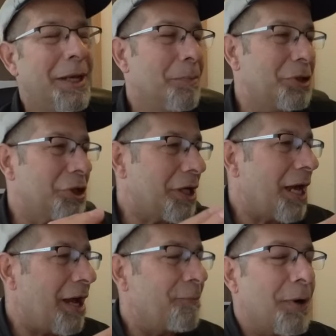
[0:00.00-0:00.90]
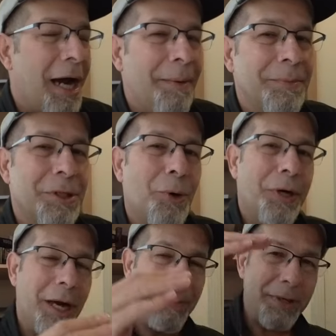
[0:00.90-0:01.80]
But you're going to have problems
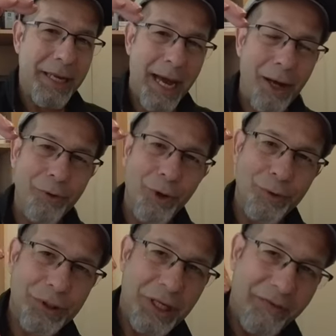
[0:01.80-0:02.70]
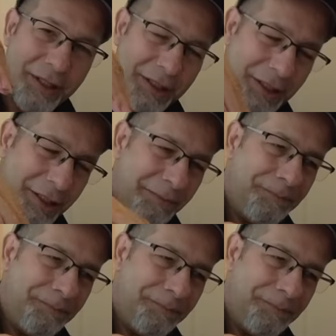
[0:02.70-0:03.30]
going up and down those divots